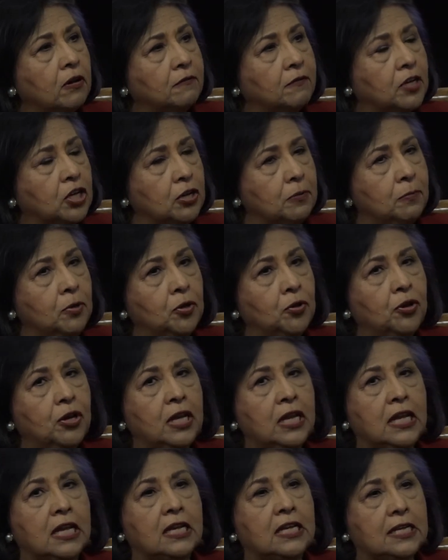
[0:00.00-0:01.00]
of a
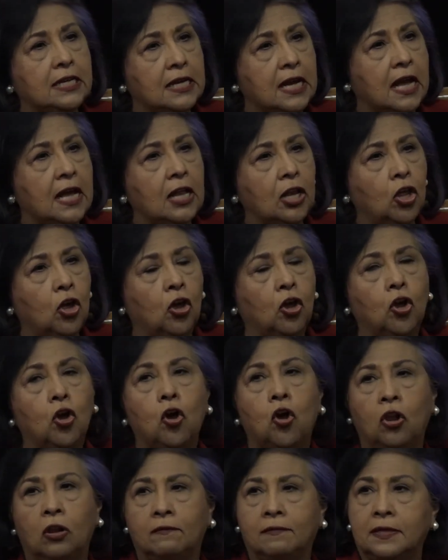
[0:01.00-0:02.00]
community and a dialogue
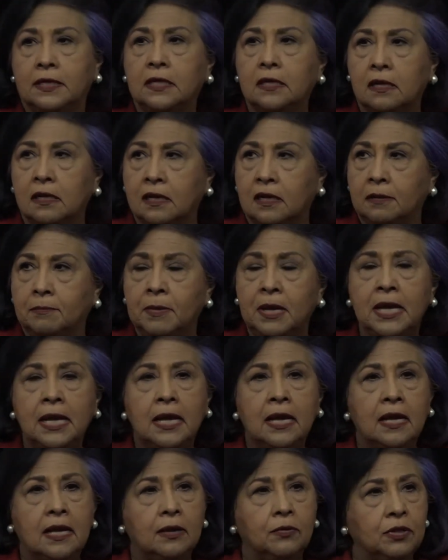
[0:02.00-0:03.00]
all of the time
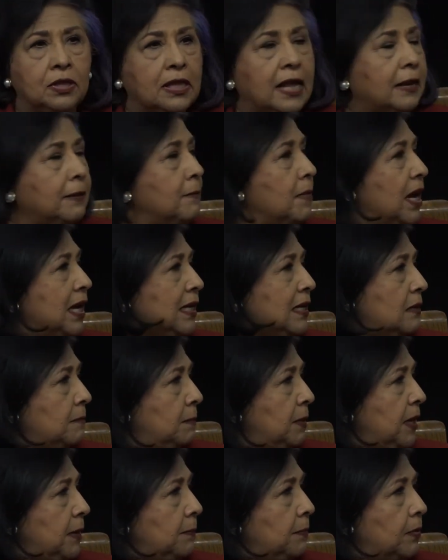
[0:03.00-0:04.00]
with like-minded
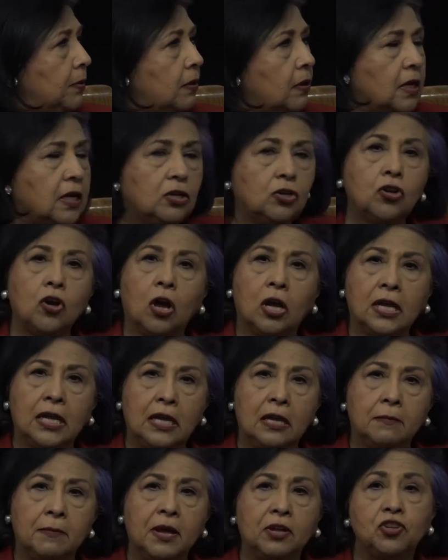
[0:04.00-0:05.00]
people and
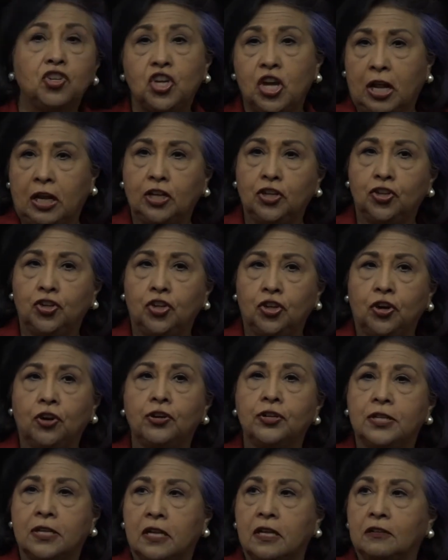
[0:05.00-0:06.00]
talking about challenging
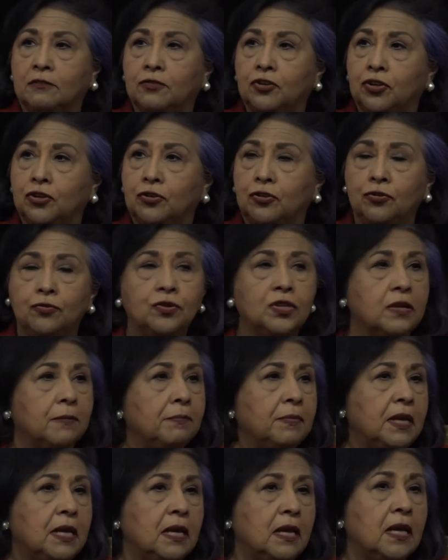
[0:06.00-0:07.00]
ourselves to do
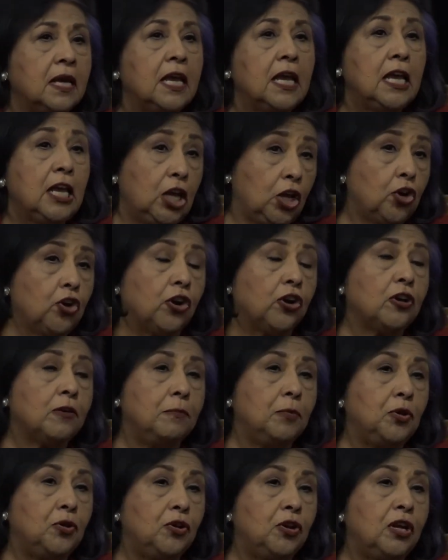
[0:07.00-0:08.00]
something in our
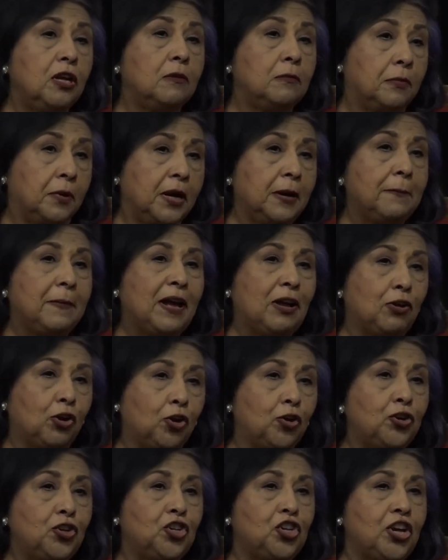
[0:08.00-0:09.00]
community to bring about
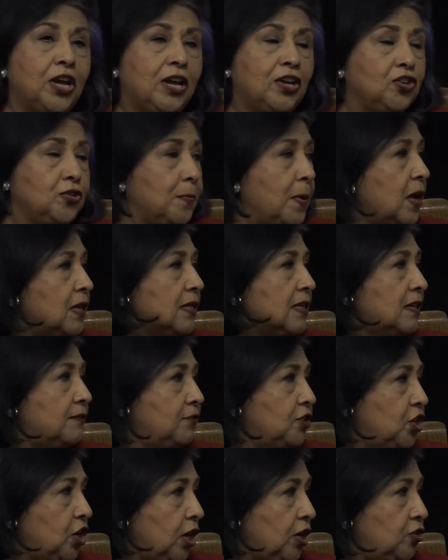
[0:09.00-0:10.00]
good change,
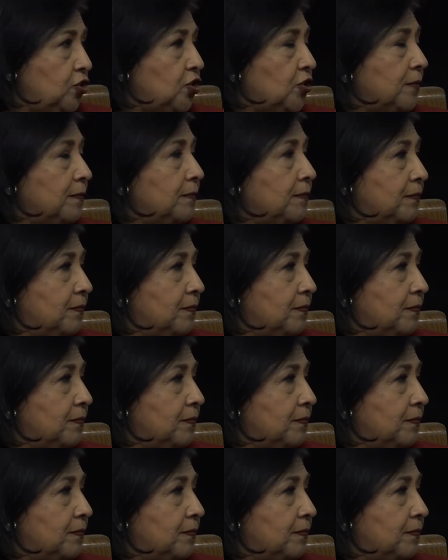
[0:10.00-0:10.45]
positive change.